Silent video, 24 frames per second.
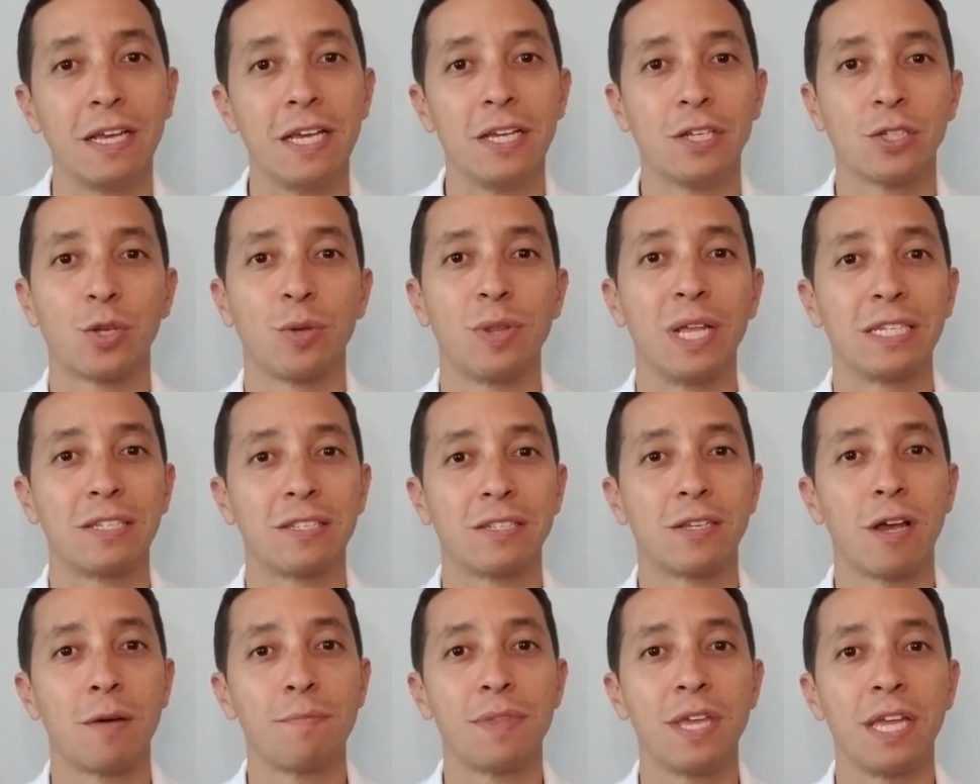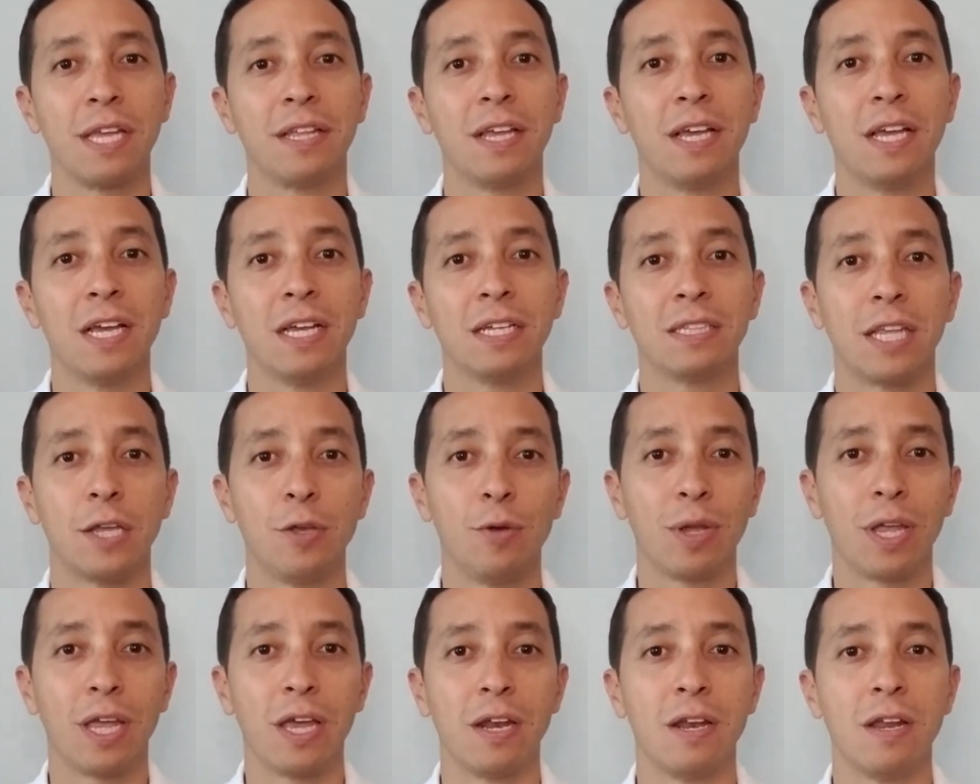So that's something that you
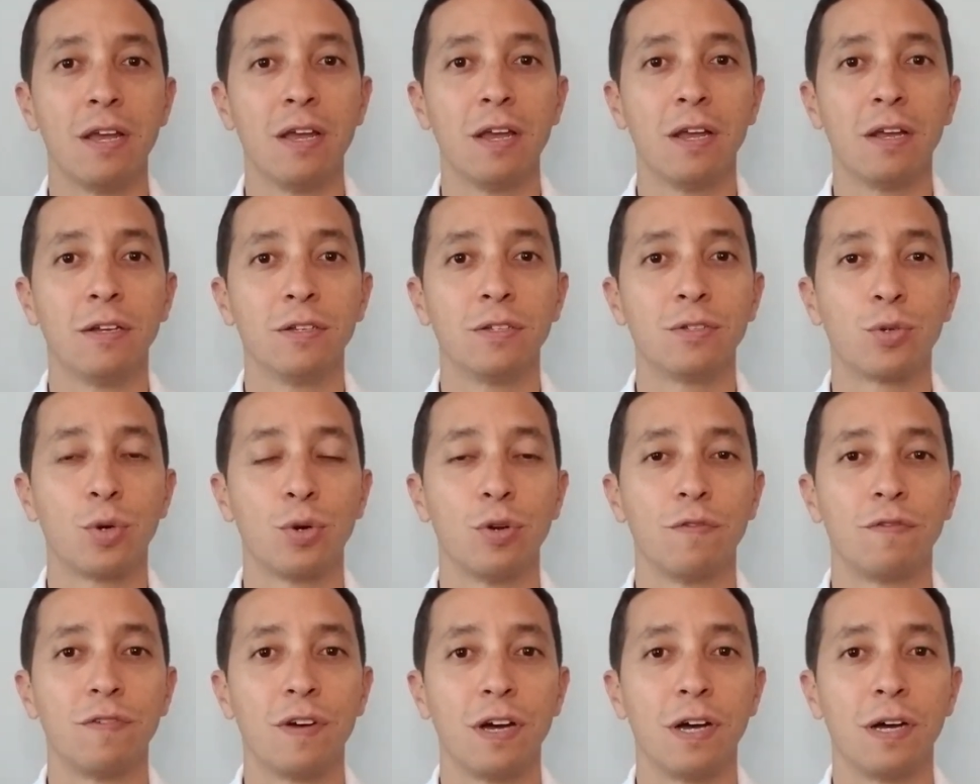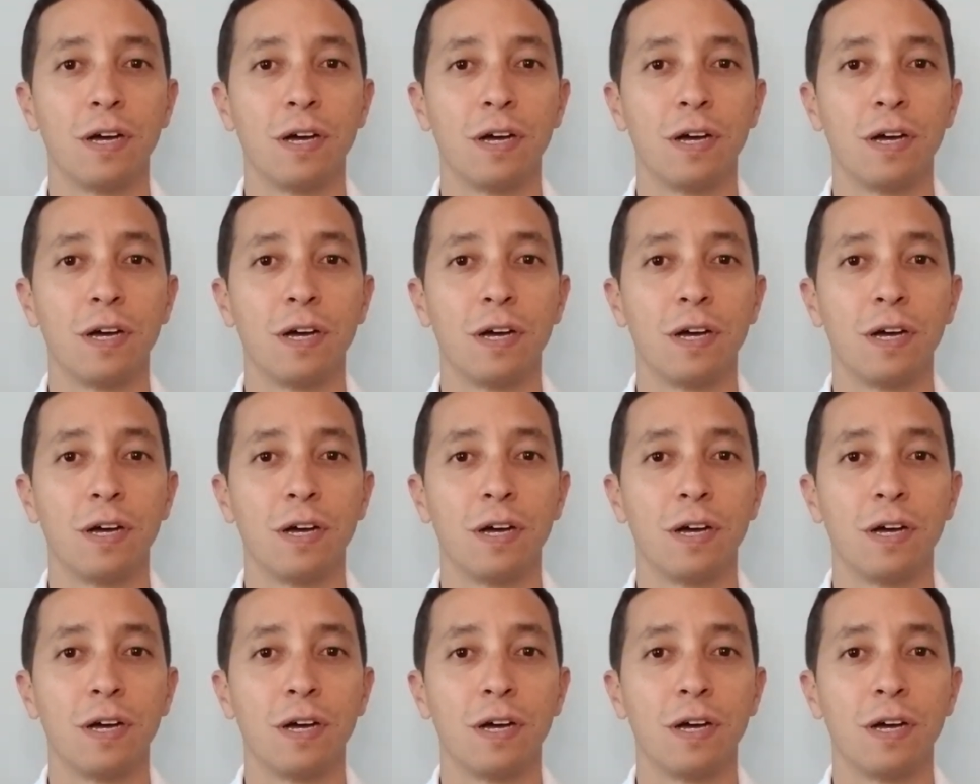can sort of